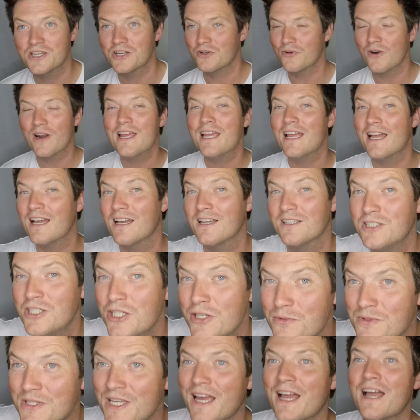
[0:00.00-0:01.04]
a great
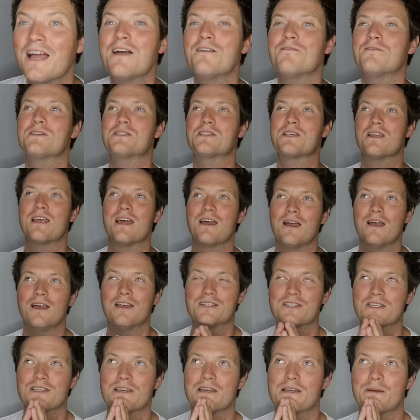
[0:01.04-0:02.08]
attitude to have as
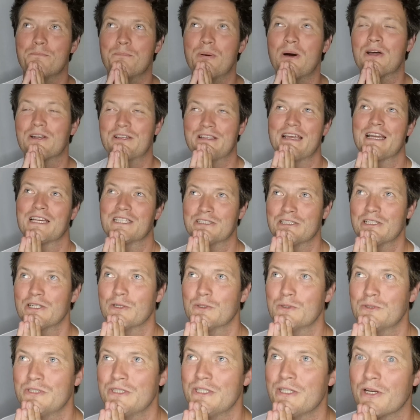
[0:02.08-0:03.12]
a podcast
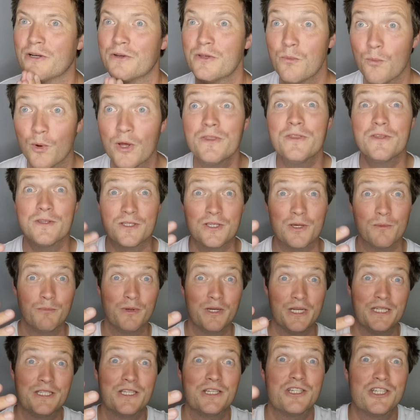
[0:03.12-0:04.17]
host. You know, you want
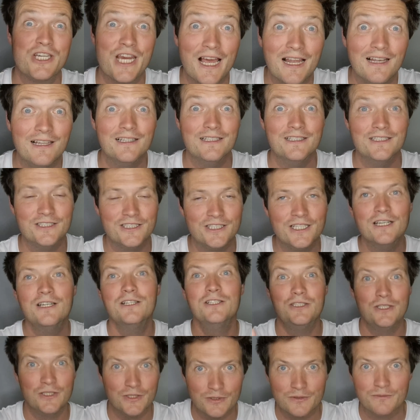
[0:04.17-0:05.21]
somebody to challenge
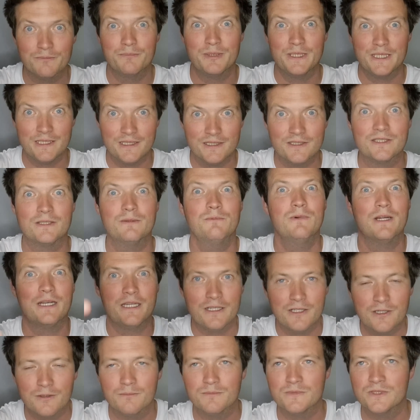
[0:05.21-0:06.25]
Jordan Peterson when he
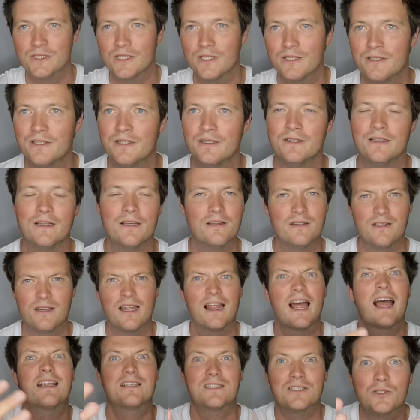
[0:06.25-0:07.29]
comes on and
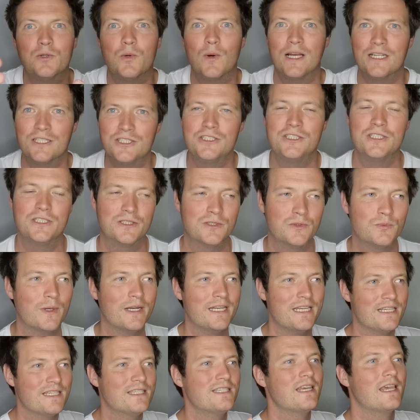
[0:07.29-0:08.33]
ask questions when
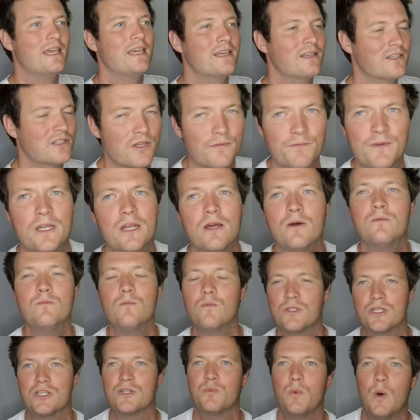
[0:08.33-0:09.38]
he's saying stuff. You
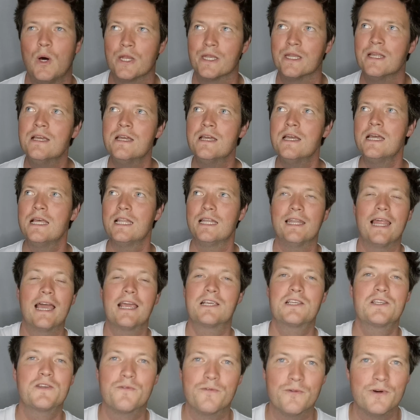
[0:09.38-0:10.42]
don't just want
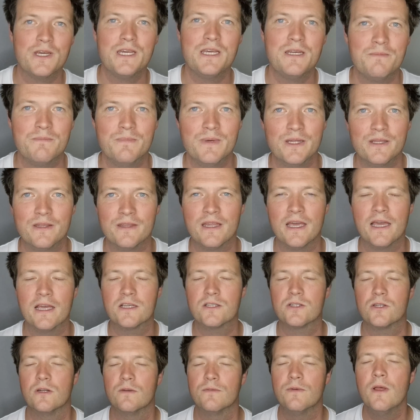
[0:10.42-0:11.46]
Lex Friedman there
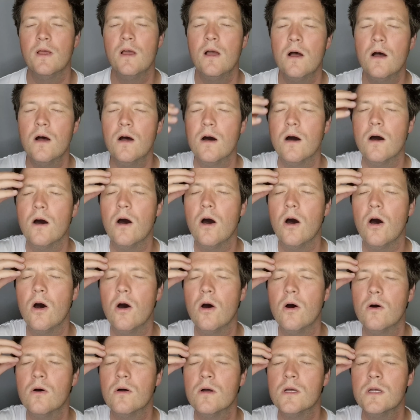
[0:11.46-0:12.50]
sort of,
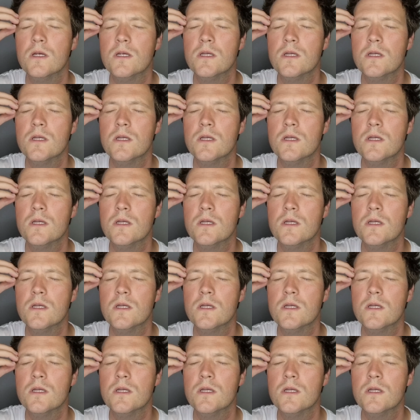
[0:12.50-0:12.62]
oh,